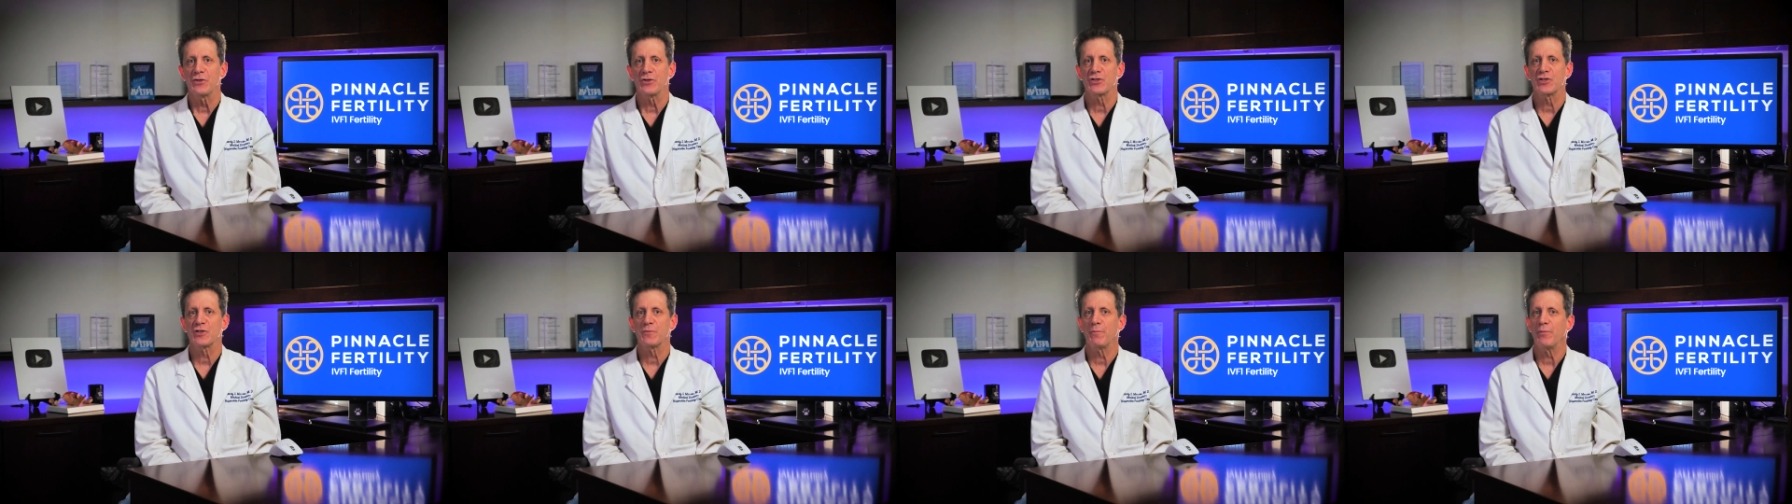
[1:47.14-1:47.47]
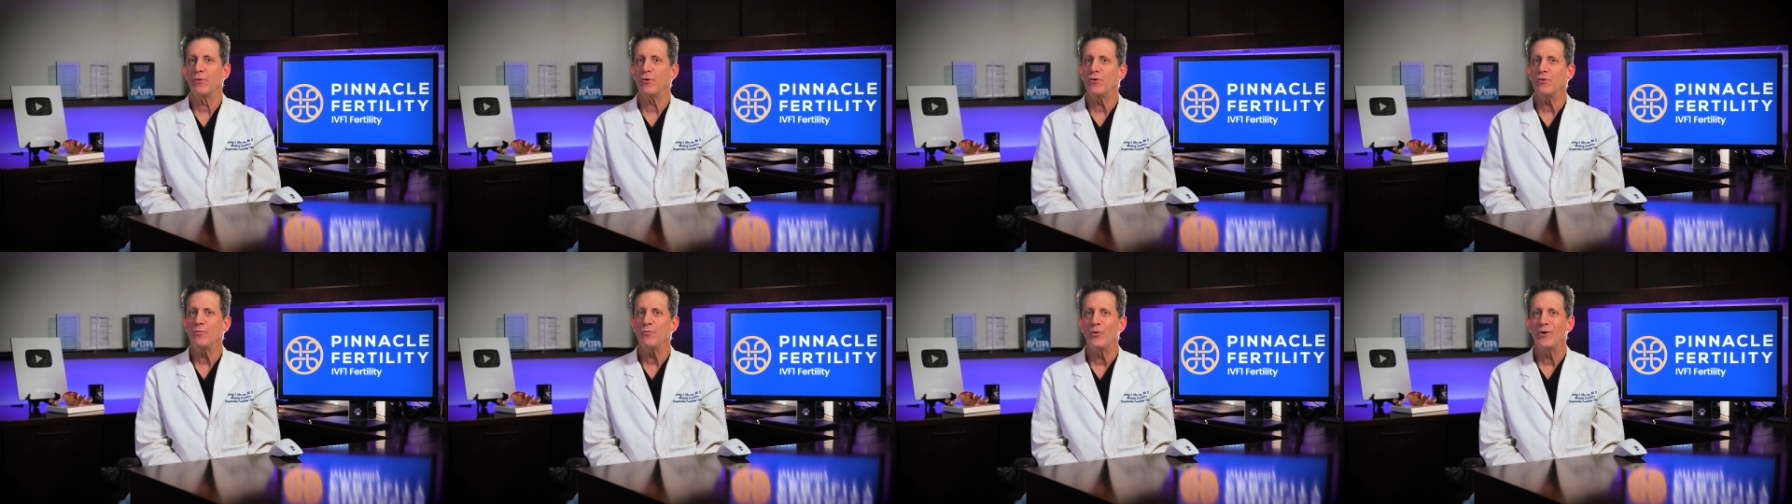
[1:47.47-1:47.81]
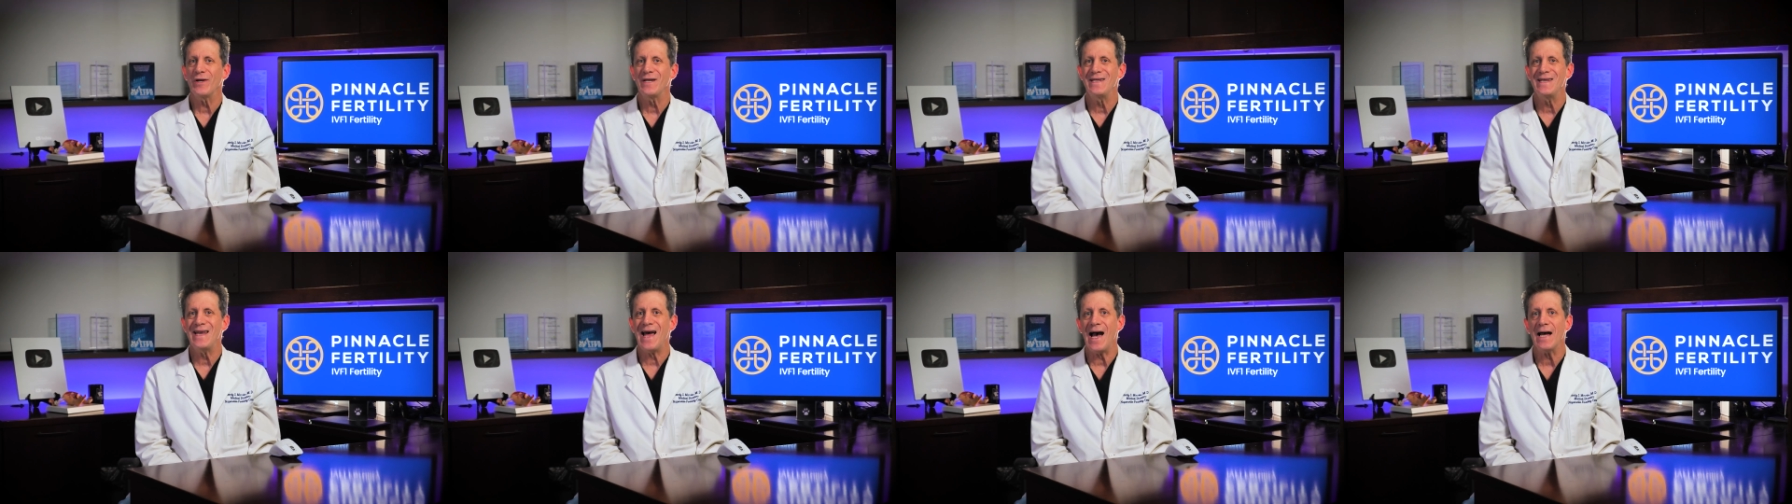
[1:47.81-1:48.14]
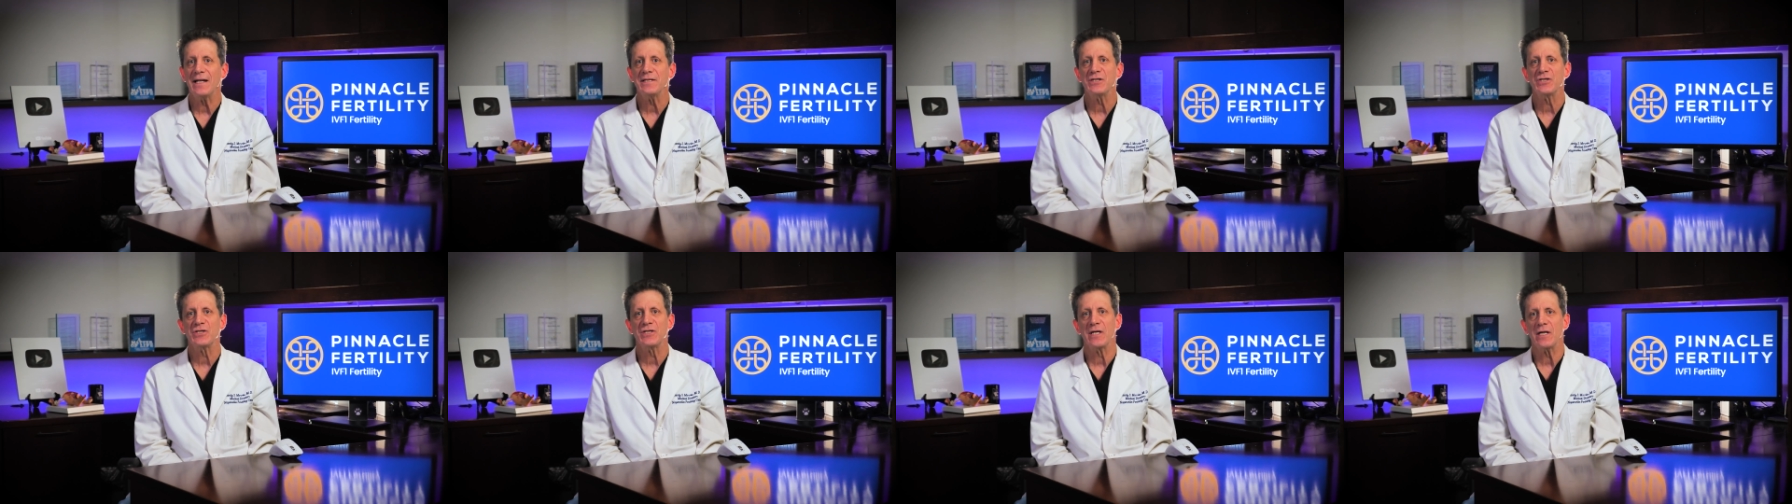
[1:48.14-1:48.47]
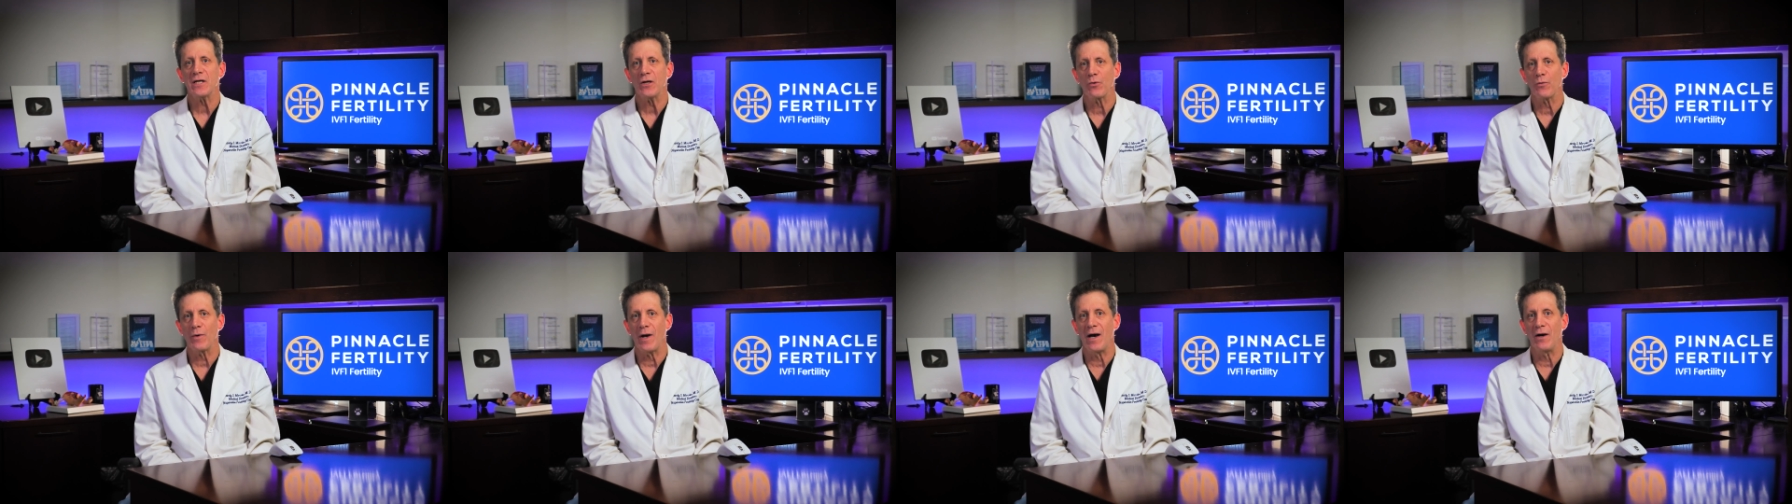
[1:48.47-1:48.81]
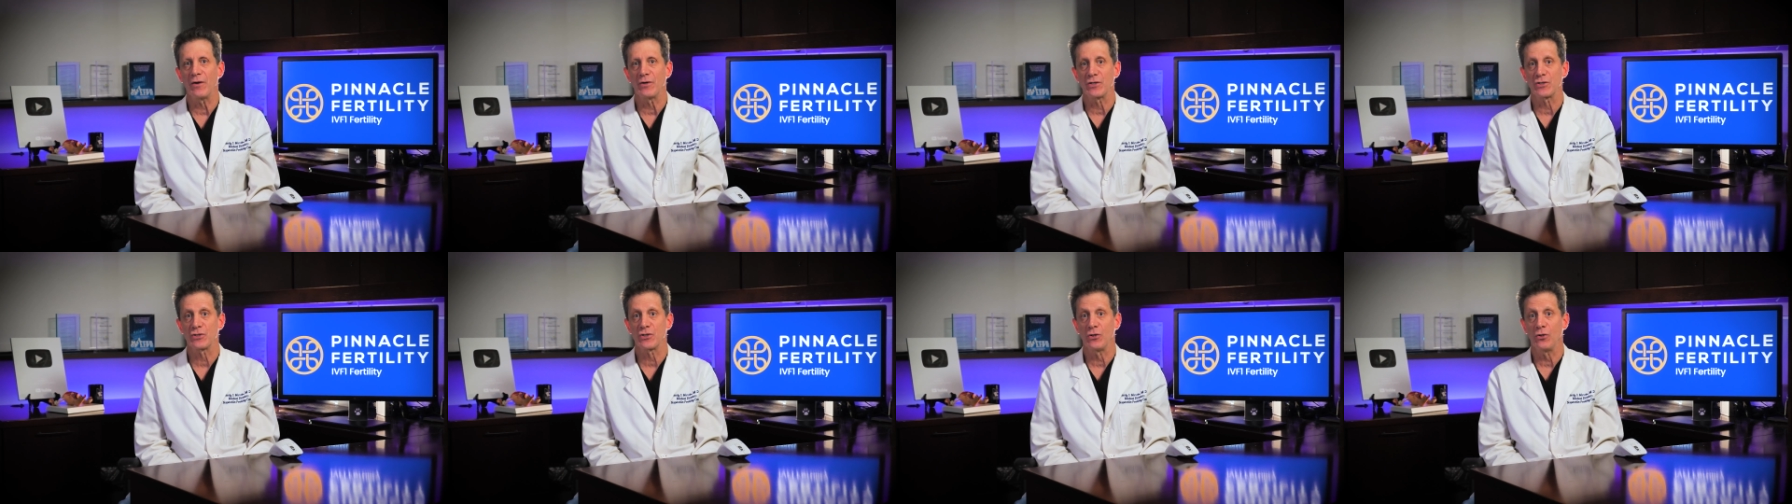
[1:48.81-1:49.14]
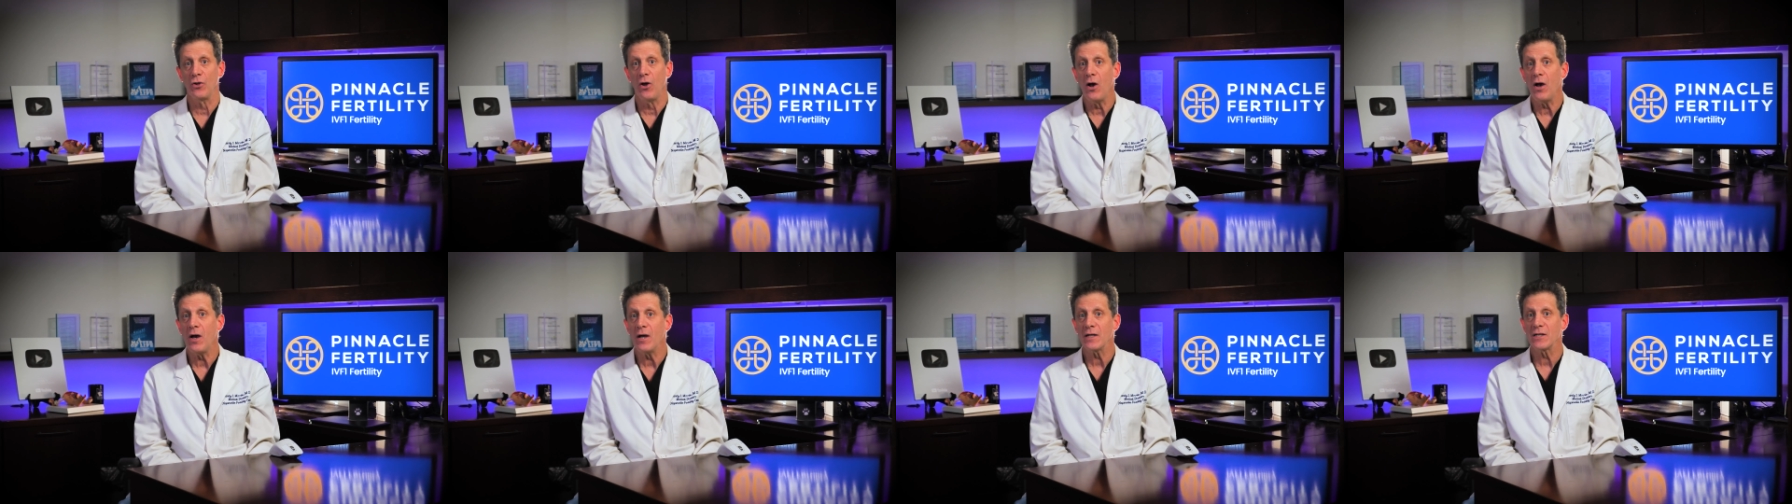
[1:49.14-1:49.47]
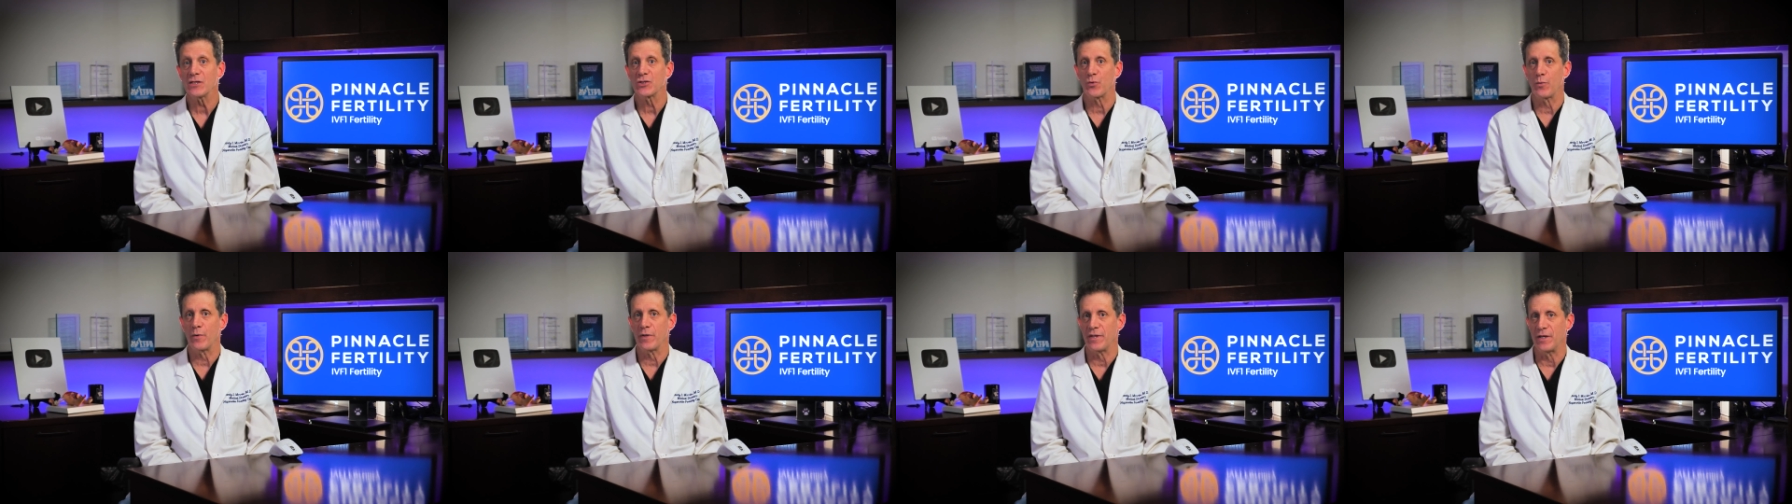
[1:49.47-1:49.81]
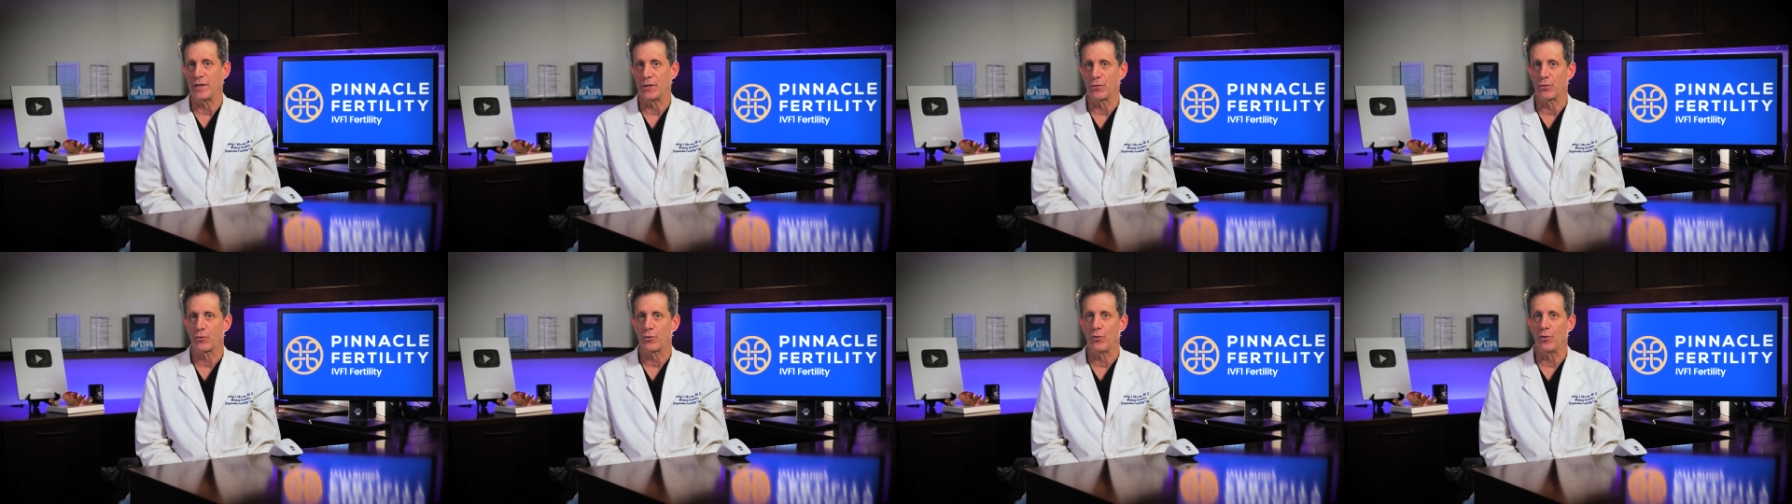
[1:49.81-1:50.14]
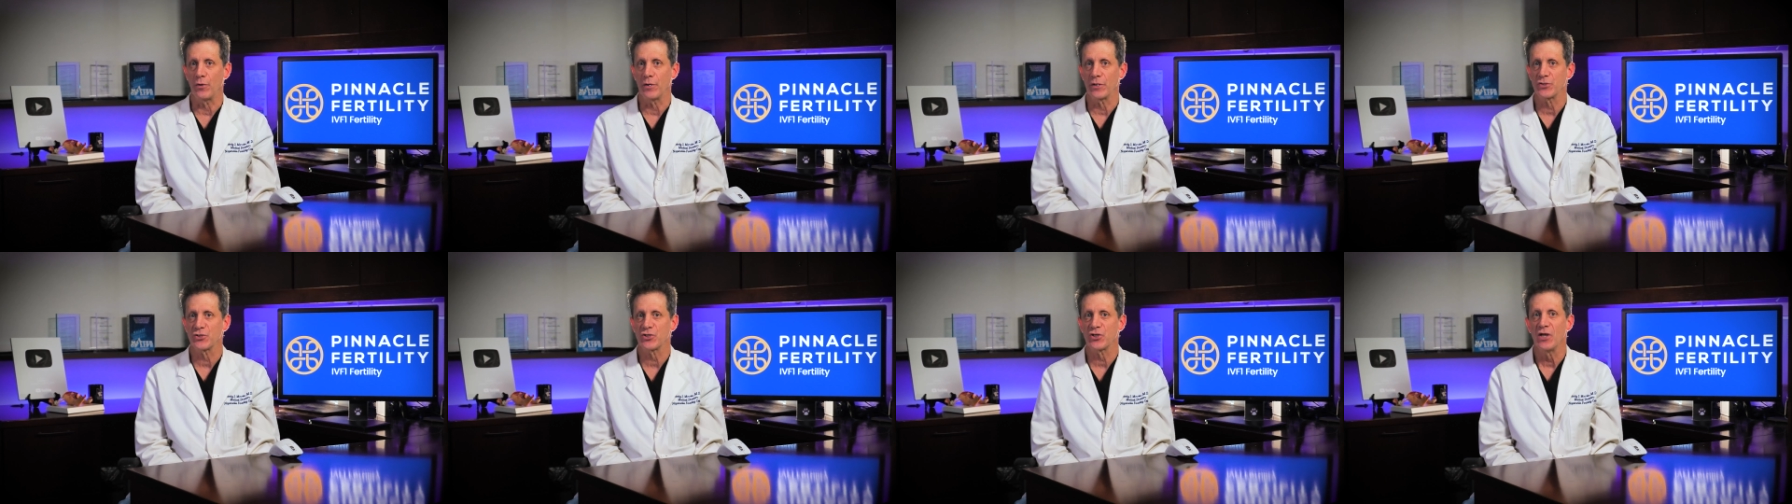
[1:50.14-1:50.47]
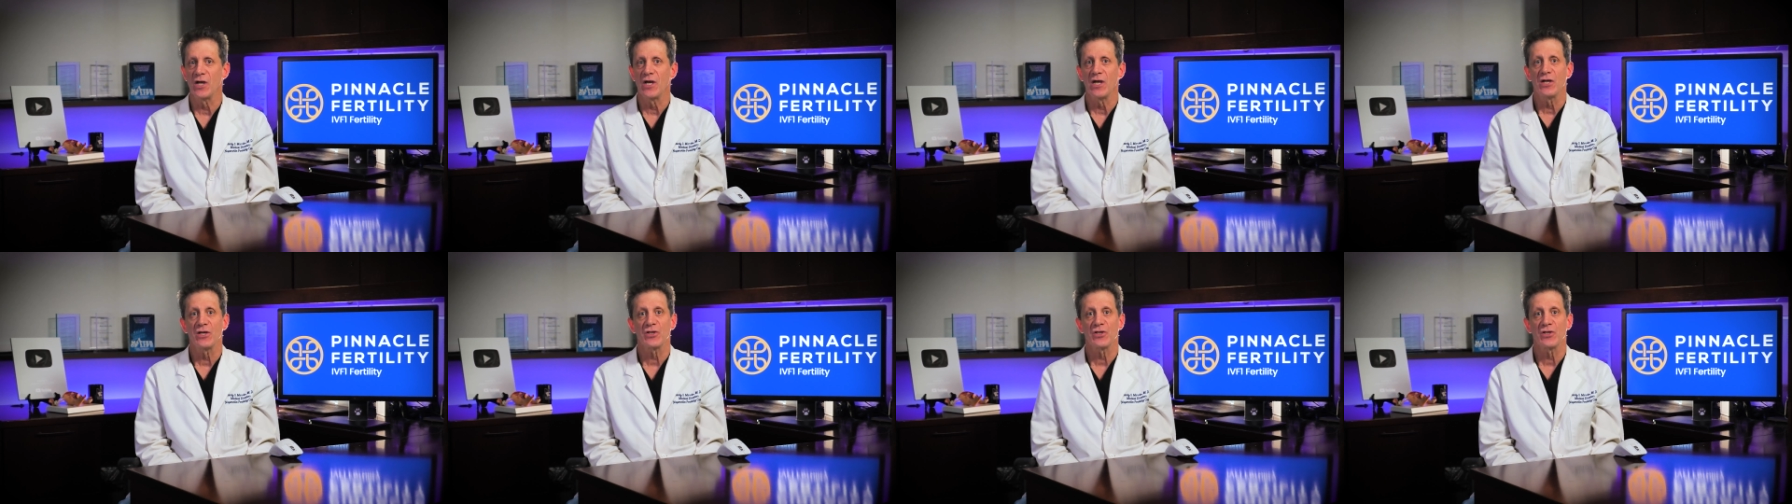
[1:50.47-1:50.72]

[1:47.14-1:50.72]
the sperm would not stay around as long as with intercourse